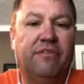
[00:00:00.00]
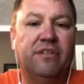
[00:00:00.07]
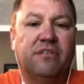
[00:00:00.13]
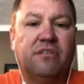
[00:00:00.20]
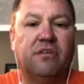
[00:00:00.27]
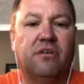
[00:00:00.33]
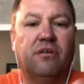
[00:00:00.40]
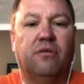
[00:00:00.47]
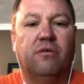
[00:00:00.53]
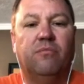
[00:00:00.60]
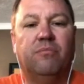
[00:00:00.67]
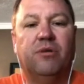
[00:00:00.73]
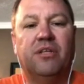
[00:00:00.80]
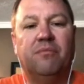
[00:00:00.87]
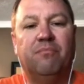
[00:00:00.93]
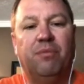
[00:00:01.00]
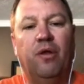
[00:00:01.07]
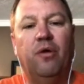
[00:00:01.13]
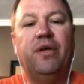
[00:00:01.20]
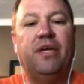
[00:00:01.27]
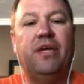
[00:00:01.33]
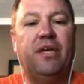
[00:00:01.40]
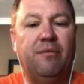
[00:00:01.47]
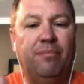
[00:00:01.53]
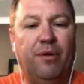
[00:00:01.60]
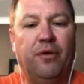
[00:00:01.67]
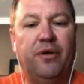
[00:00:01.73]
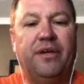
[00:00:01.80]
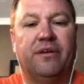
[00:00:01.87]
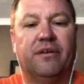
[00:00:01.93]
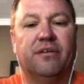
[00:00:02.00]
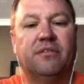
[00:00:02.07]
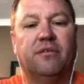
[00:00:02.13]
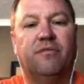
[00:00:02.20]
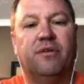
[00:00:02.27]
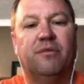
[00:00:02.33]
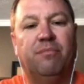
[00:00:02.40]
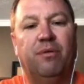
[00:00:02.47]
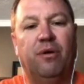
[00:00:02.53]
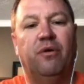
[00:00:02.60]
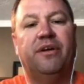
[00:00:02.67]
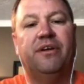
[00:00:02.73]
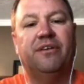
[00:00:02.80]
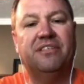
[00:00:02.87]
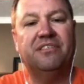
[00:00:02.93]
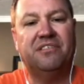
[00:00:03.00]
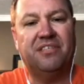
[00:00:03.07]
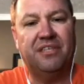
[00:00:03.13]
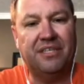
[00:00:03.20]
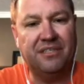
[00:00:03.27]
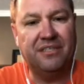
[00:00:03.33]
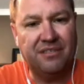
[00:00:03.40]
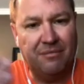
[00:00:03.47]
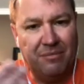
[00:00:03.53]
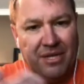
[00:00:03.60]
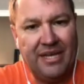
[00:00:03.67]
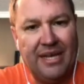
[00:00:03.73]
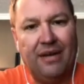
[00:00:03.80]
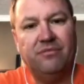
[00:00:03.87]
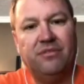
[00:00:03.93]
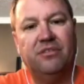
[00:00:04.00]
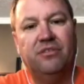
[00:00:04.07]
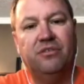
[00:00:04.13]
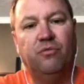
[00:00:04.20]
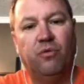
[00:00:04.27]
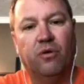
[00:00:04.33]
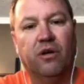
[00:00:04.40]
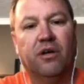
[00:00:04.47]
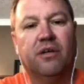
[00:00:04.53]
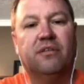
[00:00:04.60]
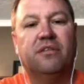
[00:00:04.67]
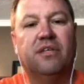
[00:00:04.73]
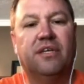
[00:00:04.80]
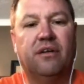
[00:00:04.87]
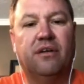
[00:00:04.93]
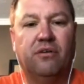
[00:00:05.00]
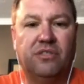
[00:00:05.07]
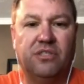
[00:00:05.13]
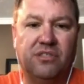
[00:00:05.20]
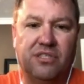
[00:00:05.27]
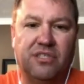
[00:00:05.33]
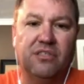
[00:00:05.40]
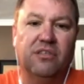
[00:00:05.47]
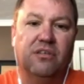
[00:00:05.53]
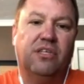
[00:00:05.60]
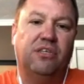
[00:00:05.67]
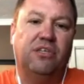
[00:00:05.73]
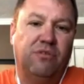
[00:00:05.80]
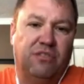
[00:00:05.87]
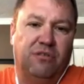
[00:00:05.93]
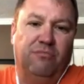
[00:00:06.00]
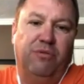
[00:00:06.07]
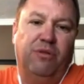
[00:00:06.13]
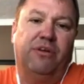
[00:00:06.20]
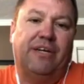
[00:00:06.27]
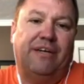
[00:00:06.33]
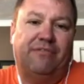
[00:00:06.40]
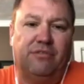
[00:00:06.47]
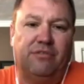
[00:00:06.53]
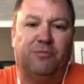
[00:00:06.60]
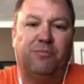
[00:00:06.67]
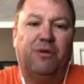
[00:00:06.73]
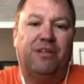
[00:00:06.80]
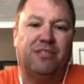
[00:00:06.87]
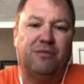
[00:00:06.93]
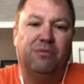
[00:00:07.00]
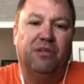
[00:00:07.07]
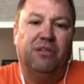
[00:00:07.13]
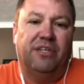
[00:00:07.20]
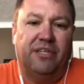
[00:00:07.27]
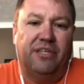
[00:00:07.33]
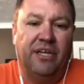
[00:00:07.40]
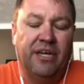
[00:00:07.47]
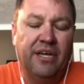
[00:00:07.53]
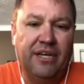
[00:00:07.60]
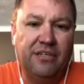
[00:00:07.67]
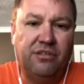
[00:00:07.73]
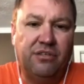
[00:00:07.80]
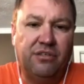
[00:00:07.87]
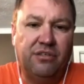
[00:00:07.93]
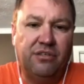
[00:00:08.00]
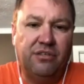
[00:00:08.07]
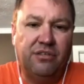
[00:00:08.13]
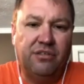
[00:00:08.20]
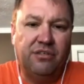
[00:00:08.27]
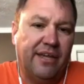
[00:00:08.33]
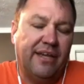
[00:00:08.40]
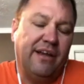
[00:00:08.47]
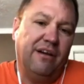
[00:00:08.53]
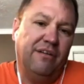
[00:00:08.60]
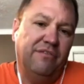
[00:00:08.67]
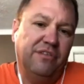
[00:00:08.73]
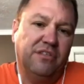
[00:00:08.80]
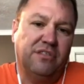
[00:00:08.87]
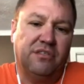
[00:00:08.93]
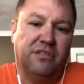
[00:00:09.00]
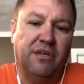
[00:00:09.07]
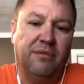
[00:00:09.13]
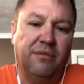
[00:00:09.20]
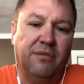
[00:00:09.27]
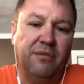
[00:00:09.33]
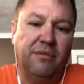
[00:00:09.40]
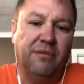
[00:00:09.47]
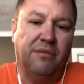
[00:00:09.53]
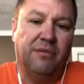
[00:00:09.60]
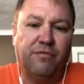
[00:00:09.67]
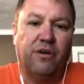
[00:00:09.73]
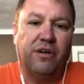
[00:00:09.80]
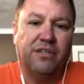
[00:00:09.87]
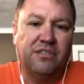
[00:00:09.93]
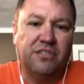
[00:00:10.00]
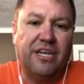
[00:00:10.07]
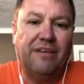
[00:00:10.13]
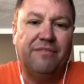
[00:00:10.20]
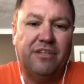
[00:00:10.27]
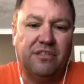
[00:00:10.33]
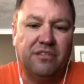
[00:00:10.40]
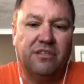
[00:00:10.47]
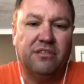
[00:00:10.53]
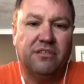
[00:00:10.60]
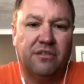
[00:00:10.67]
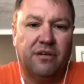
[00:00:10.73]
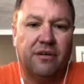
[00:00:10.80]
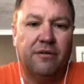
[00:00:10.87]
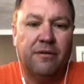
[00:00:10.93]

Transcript: And so, but employee employers, so if an employer is sending somebody out to do work, then OSHA says, look, you as an employer have a responsibility to take care of this employee so far as safety is concerned.